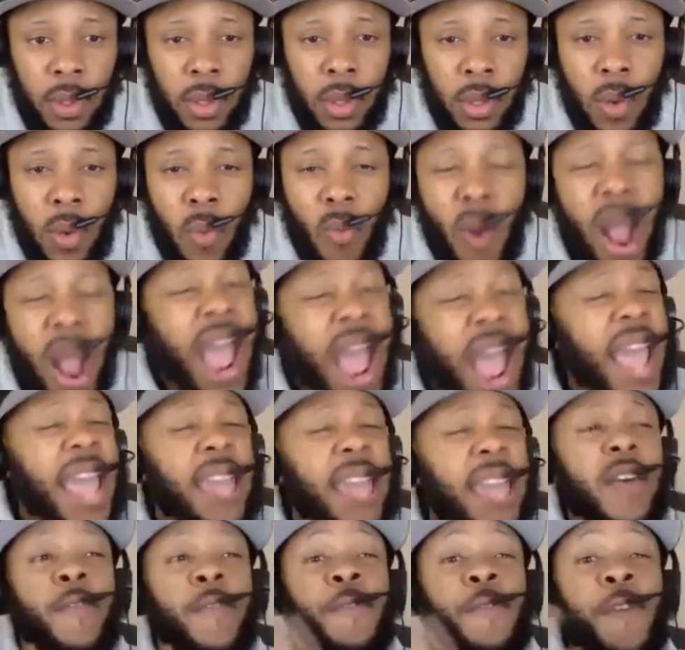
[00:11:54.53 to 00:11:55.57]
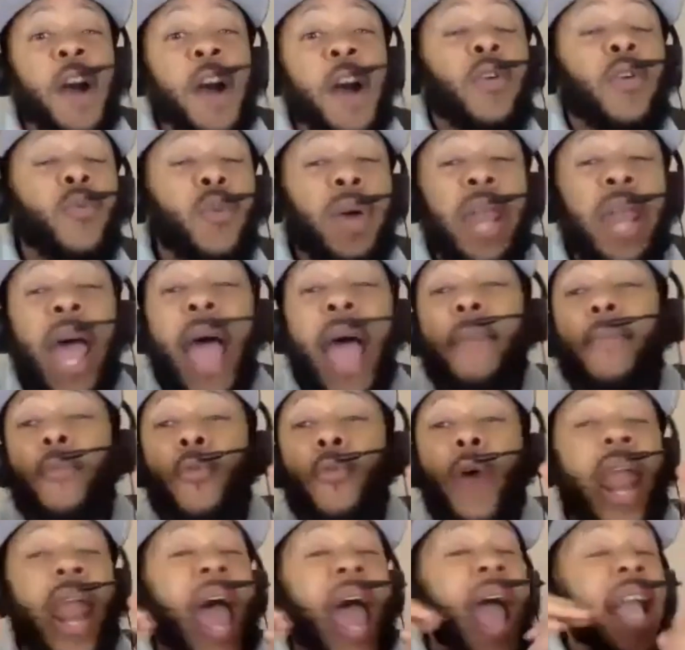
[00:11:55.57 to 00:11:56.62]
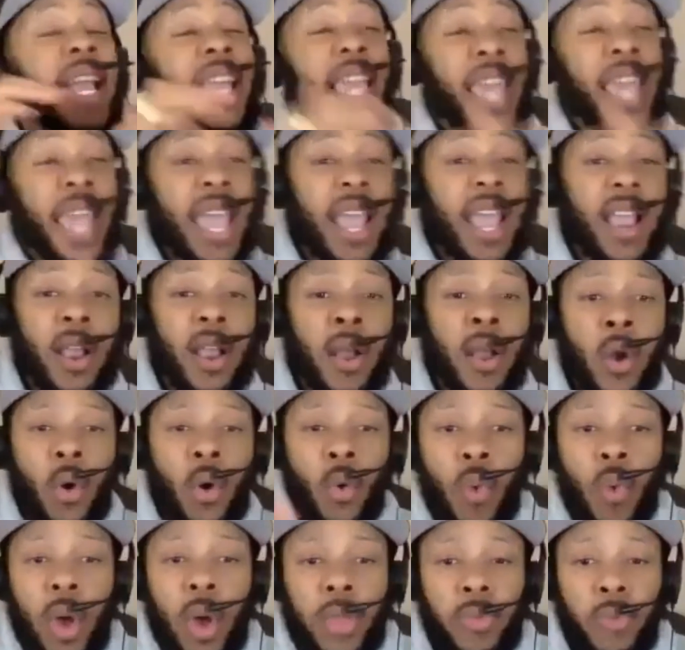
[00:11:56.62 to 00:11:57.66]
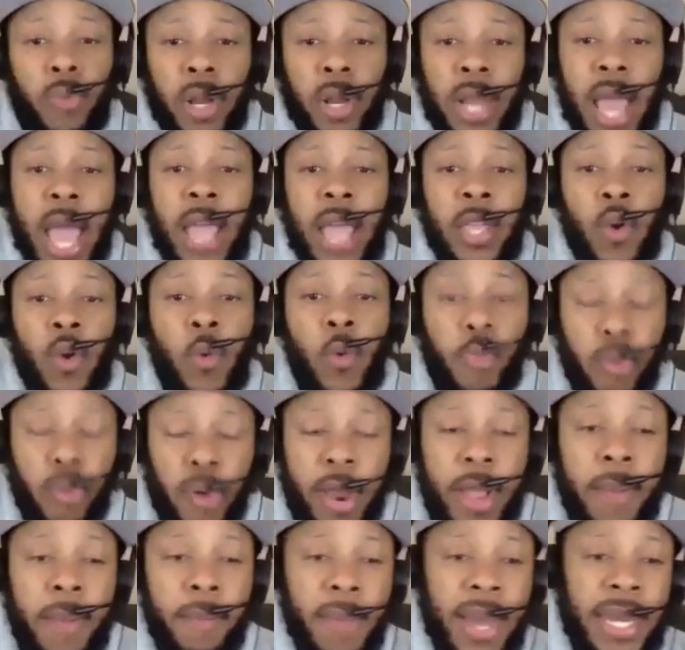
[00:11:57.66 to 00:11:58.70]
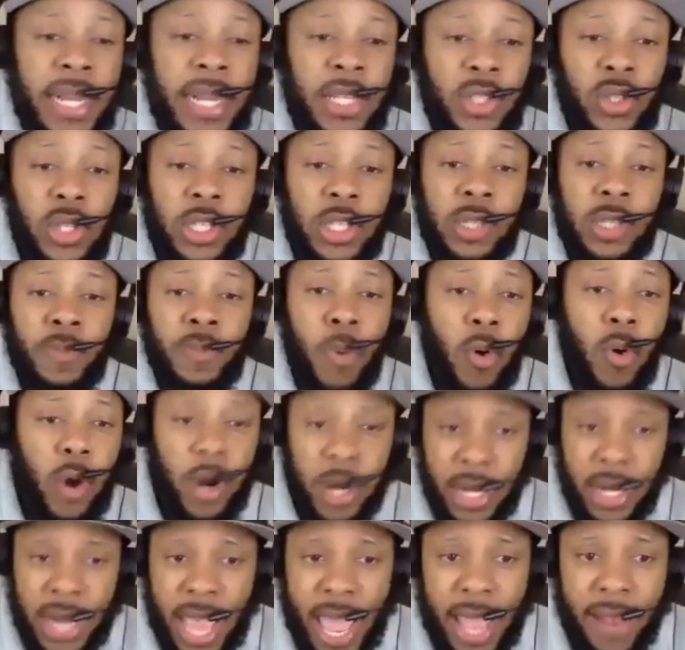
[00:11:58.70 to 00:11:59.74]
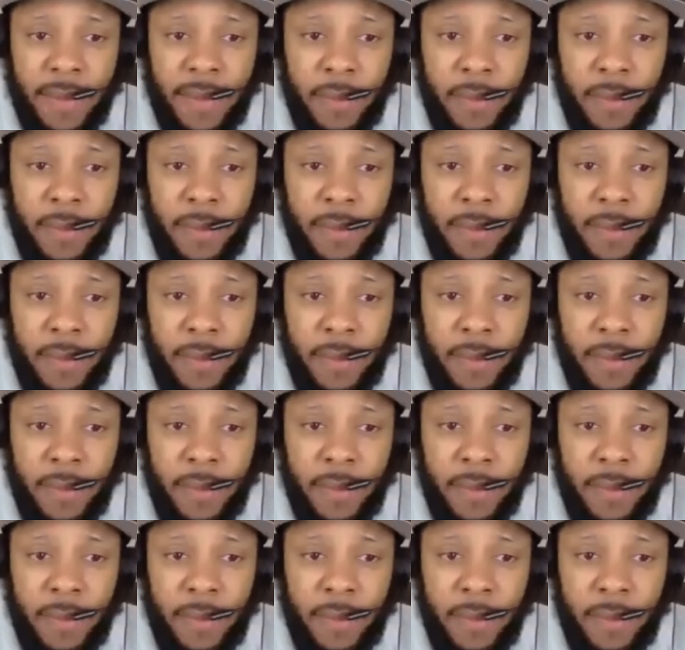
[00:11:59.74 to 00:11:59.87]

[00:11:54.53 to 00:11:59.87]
Why in the fuck would I care whether or not you bring money to the sport or not?